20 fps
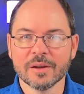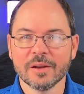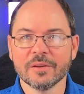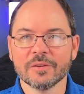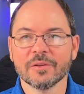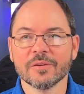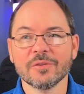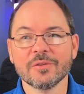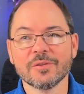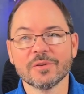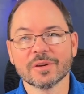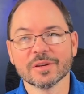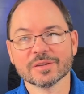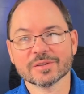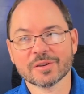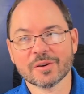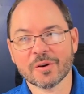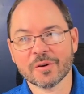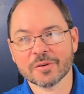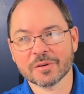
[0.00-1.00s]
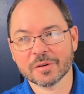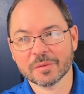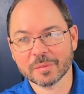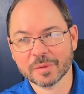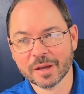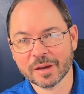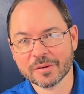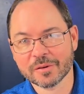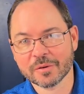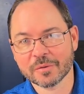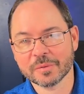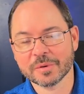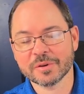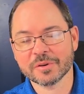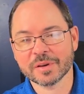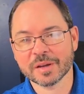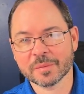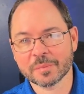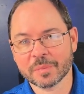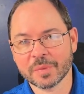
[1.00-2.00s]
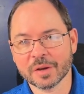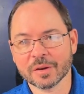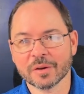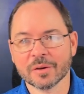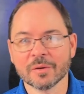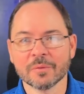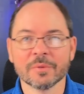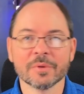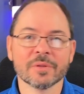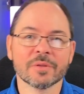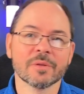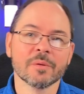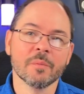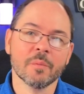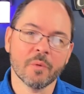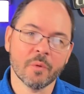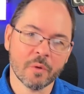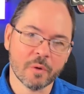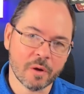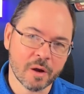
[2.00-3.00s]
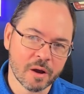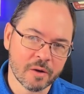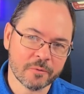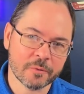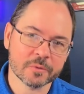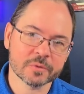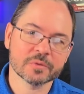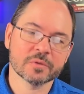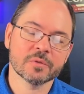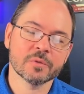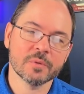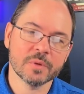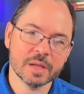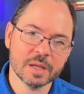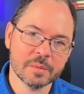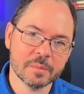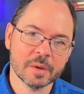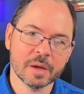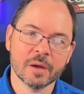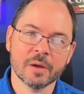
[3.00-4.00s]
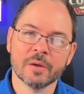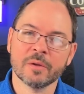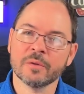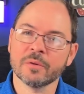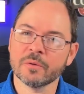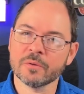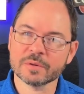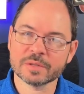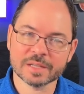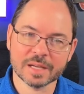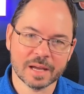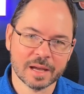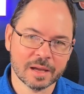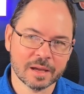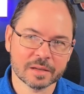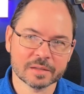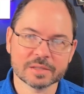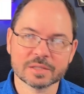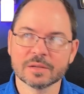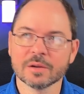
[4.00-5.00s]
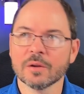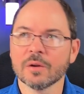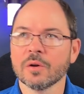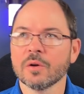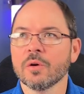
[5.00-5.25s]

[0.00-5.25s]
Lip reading: so you can target them later when you get bigger with more offers through email or text